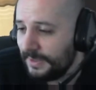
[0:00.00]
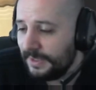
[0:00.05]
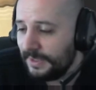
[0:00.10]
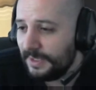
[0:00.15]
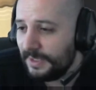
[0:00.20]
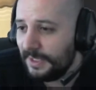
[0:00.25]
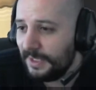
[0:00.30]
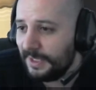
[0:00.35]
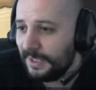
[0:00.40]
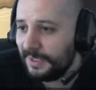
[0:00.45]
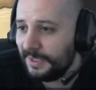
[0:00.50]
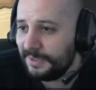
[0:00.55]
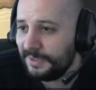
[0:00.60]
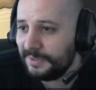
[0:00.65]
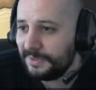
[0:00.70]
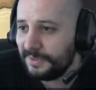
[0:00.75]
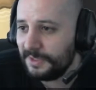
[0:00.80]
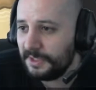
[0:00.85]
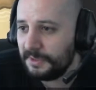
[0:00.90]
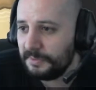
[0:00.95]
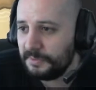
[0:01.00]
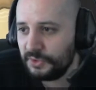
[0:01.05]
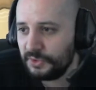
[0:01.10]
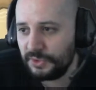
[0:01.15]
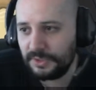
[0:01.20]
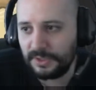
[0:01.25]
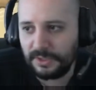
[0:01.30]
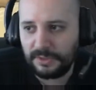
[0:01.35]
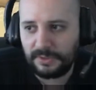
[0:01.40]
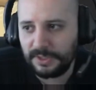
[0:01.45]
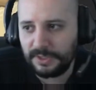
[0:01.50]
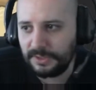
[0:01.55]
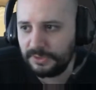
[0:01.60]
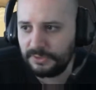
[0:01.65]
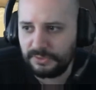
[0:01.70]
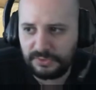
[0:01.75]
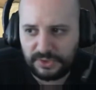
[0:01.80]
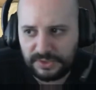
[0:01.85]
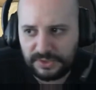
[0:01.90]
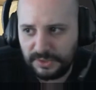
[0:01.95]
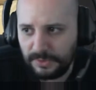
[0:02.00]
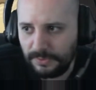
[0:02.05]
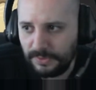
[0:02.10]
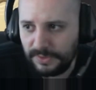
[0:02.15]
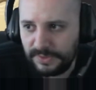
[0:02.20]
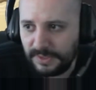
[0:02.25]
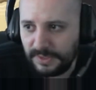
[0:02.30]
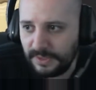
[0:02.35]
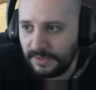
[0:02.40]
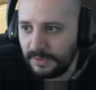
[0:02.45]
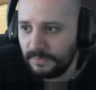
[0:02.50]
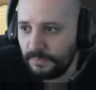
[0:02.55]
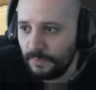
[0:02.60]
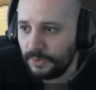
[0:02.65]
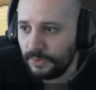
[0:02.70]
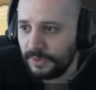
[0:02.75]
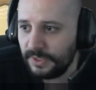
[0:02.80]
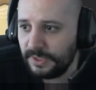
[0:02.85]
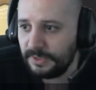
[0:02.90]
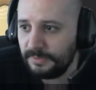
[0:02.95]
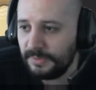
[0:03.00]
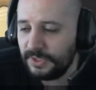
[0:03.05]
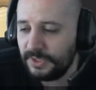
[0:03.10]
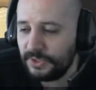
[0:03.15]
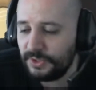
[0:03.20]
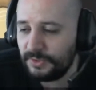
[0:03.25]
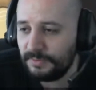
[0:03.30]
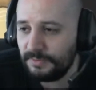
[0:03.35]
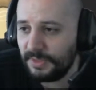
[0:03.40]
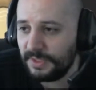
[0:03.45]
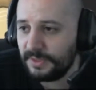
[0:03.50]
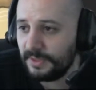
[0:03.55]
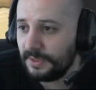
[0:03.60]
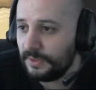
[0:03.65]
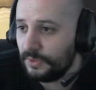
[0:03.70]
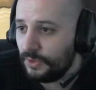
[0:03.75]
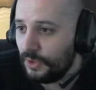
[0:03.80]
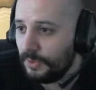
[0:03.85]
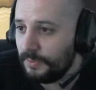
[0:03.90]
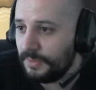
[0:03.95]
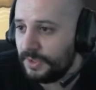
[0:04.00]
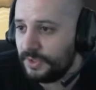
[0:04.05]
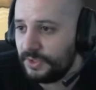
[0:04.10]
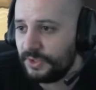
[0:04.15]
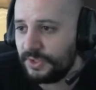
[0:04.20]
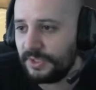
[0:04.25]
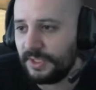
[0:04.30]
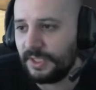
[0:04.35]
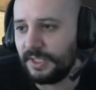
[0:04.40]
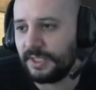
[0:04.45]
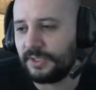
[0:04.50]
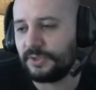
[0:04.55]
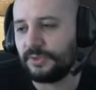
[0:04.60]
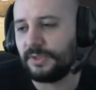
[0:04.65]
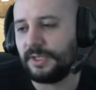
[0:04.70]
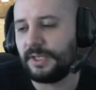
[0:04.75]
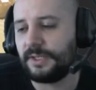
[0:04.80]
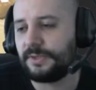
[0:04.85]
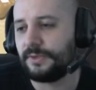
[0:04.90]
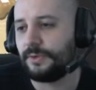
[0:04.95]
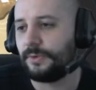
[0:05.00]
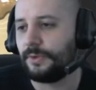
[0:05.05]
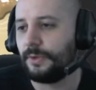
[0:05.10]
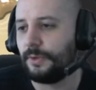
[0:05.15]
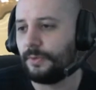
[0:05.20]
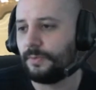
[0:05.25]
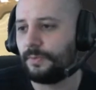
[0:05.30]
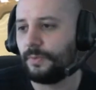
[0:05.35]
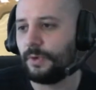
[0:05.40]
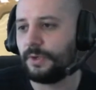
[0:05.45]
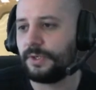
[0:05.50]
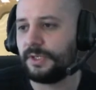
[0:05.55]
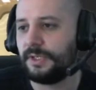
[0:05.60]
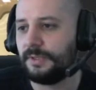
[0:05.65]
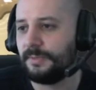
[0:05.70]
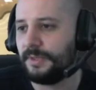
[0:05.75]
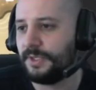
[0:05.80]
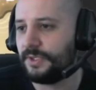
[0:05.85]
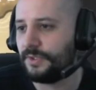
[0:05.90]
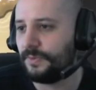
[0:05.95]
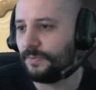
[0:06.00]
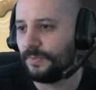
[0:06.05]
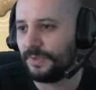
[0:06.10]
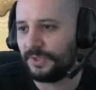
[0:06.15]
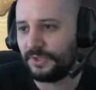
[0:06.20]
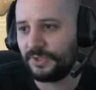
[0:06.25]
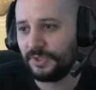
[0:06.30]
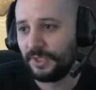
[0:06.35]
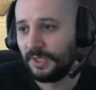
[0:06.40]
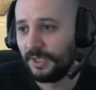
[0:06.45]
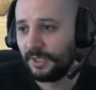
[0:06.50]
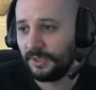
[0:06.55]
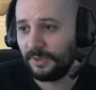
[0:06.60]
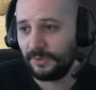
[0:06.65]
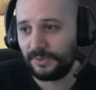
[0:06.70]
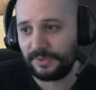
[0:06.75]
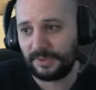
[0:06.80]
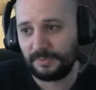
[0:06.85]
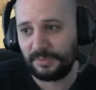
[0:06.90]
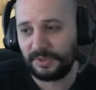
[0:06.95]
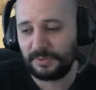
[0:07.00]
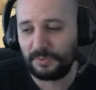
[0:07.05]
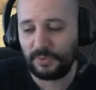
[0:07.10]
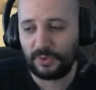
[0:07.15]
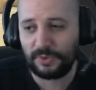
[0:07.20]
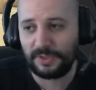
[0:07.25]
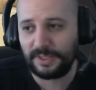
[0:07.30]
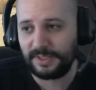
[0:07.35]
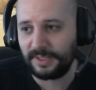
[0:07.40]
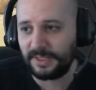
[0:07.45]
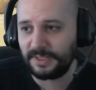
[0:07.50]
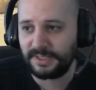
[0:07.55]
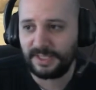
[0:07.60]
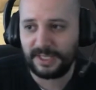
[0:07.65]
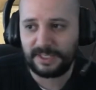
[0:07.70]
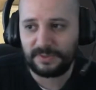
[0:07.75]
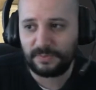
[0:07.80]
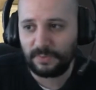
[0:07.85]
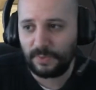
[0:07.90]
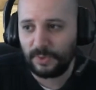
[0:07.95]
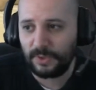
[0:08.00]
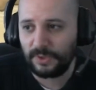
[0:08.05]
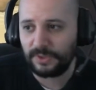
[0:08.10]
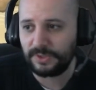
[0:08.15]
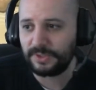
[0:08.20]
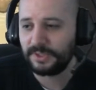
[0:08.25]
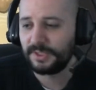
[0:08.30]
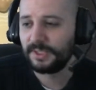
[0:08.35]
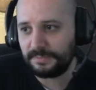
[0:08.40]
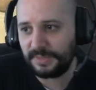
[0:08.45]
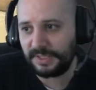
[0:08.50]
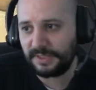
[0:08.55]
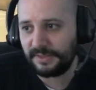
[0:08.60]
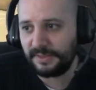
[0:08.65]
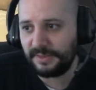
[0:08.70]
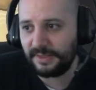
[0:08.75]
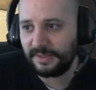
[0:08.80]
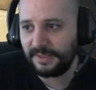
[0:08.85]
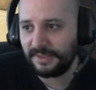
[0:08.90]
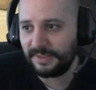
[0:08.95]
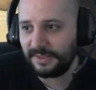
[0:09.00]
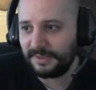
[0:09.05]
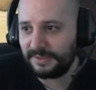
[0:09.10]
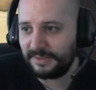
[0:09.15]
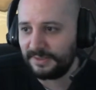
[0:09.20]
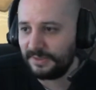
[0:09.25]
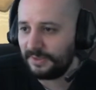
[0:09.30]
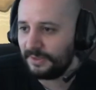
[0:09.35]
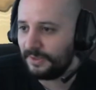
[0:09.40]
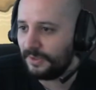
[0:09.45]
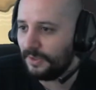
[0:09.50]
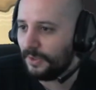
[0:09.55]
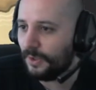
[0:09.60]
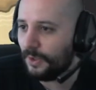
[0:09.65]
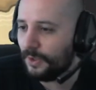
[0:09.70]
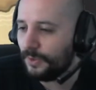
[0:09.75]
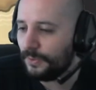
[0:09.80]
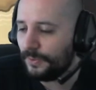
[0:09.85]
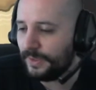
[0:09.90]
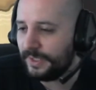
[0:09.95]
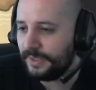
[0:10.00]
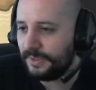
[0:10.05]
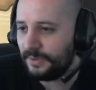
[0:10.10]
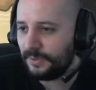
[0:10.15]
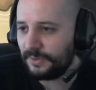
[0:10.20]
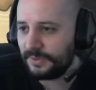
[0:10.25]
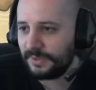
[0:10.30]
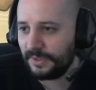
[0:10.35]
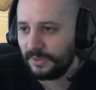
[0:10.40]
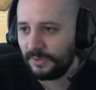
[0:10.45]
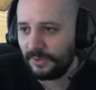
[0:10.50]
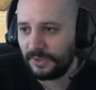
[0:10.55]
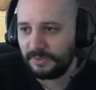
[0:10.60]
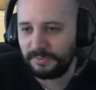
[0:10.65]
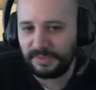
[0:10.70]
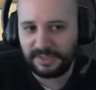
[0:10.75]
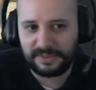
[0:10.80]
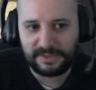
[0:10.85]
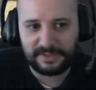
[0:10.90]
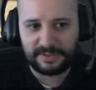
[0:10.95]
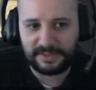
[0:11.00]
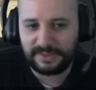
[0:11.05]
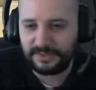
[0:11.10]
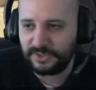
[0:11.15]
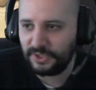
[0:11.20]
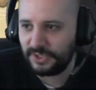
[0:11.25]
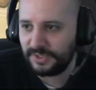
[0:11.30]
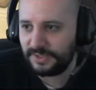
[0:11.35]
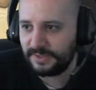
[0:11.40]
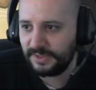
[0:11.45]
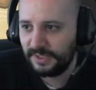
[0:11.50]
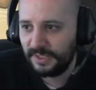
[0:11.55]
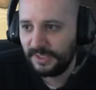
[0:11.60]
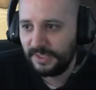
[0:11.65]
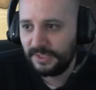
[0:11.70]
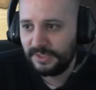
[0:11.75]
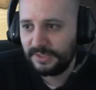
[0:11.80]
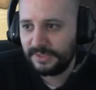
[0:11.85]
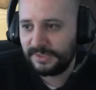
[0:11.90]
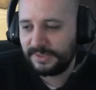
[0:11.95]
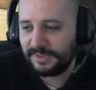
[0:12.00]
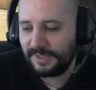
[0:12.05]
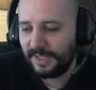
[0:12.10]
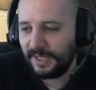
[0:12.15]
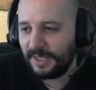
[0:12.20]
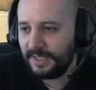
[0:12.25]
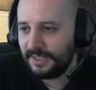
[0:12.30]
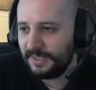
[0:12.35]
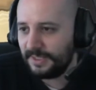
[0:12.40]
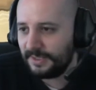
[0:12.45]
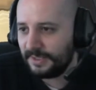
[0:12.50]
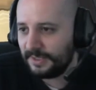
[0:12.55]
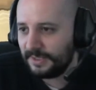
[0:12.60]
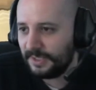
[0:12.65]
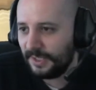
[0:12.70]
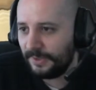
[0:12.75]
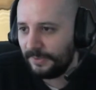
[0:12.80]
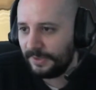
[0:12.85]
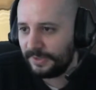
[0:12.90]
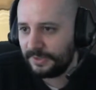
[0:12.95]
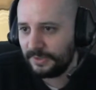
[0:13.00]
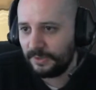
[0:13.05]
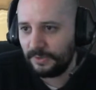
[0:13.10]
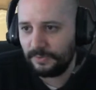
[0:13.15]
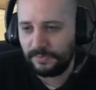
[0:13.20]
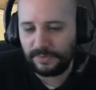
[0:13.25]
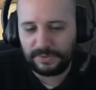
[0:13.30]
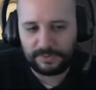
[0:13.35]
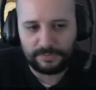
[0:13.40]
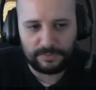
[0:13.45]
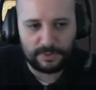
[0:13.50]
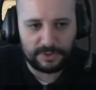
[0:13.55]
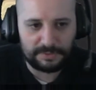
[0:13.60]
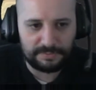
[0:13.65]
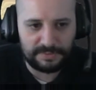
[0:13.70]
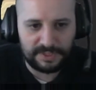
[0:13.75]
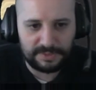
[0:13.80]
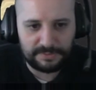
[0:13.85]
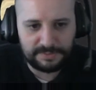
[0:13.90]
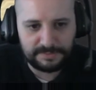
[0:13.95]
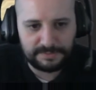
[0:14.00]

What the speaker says: and she now had just our standard walk animation, but in combat she actually has her own walk animation which looks a bit more like a catwalk. But I think it already looks a lot better than just sliding the character over the world map.